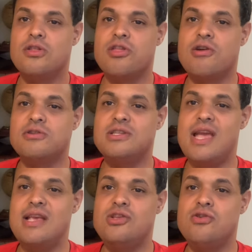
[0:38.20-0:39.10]

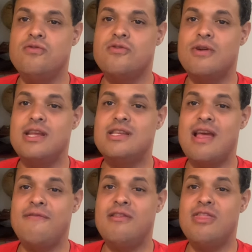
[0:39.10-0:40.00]
Thursday, June
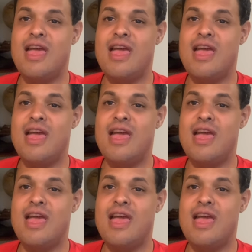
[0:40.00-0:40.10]
27th,